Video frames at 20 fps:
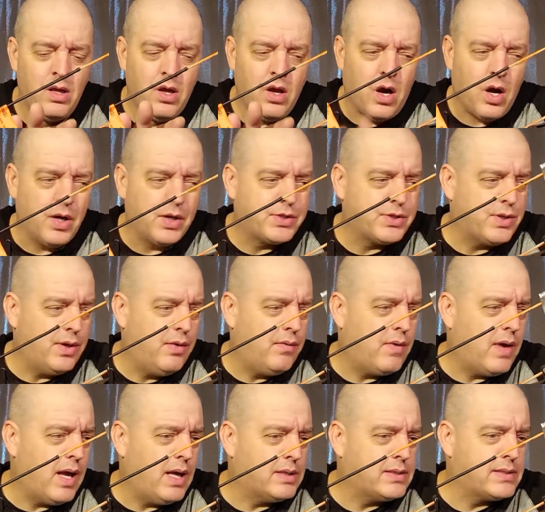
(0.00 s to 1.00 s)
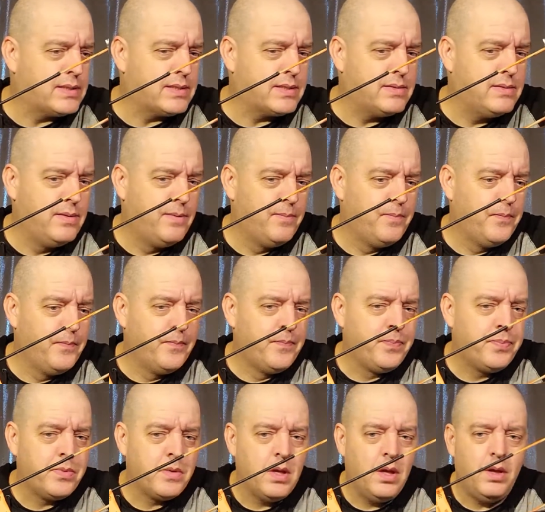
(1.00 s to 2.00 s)
archery rests.
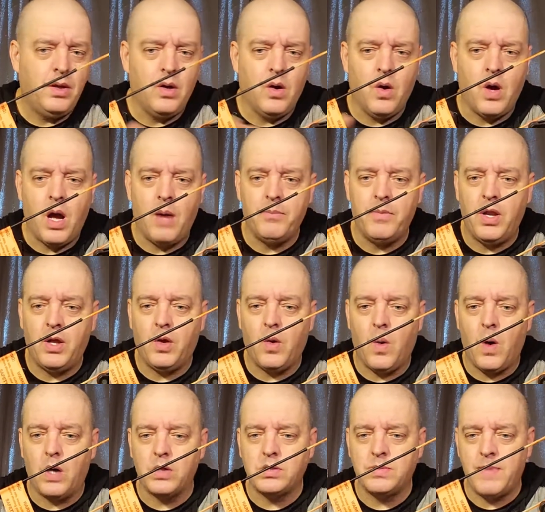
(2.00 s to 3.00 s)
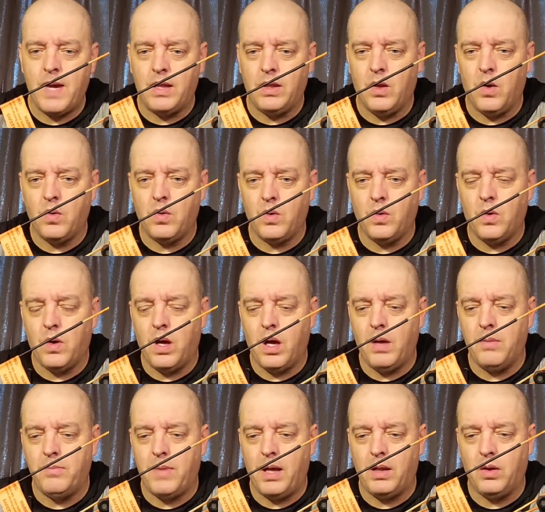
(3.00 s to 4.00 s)
You know, I'm gonna go out to my
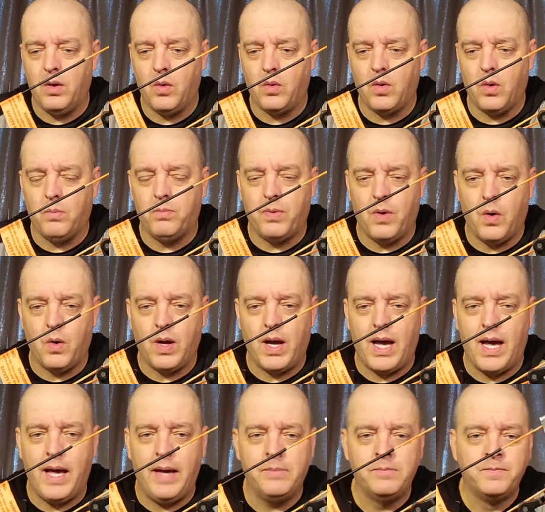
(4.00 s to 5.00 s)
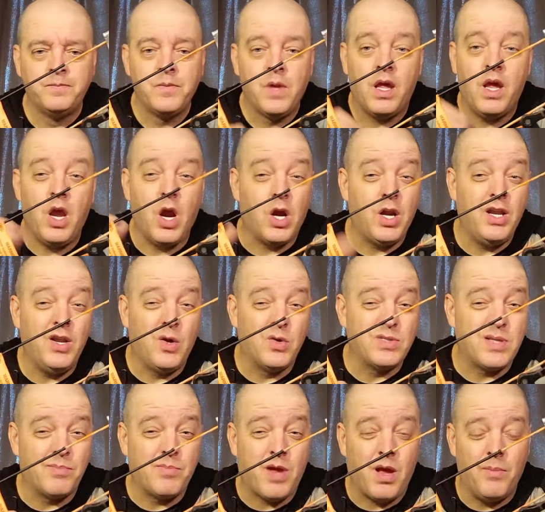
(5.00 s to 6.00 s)
local bow guy. He already knows
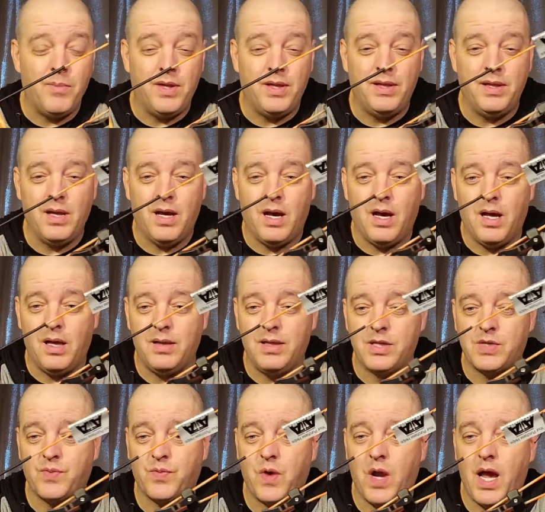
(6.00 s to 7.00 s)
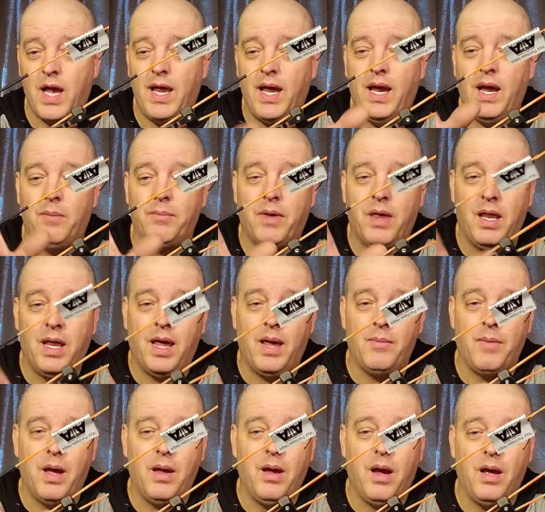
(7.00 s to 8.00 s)
I'm coming this Friday. I'm gonna get
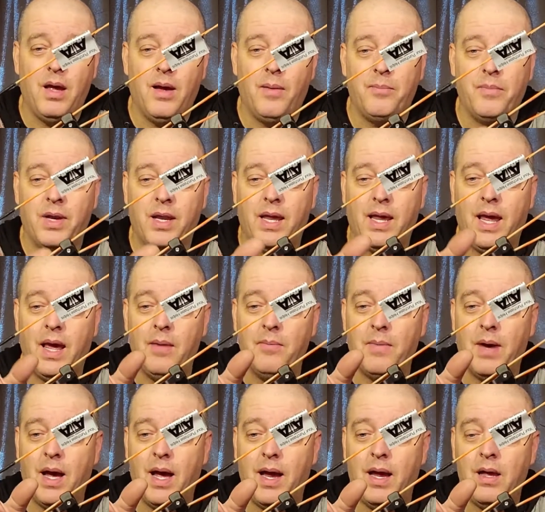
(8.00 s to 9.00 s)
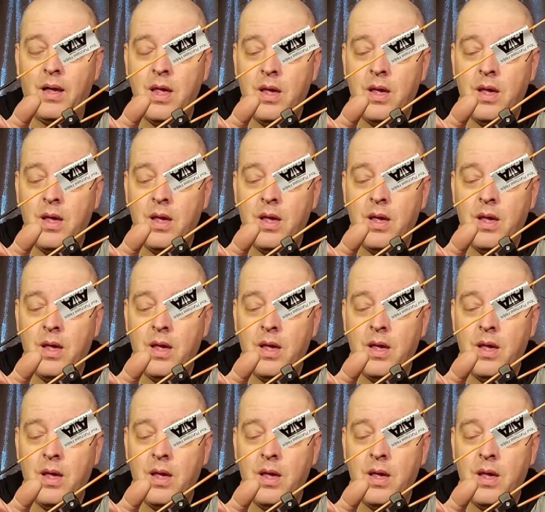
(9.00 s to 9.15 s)
my